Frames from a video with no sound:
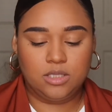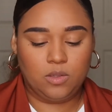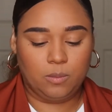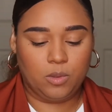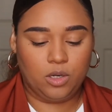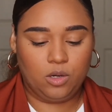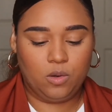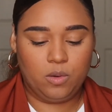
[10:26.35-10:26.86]
so I'm
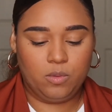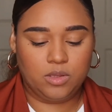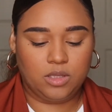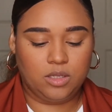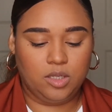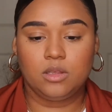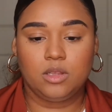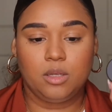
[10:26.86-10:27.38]
gonna go in with
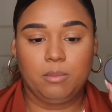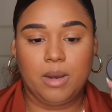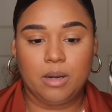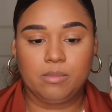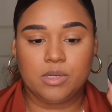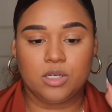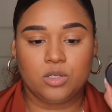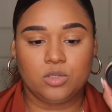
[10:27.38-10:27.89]
the Bare
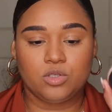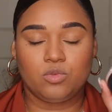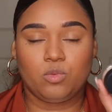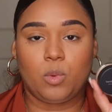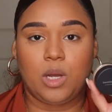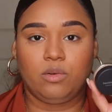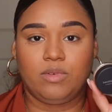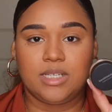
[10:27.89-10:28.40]
Minerals
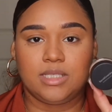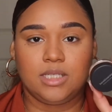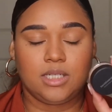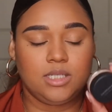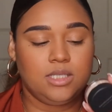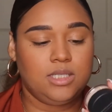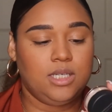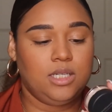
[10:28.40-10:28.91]
Well Rested
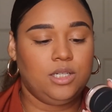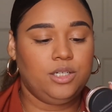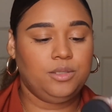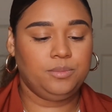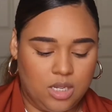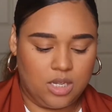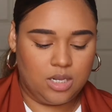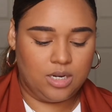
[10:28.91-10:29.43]
Concealer.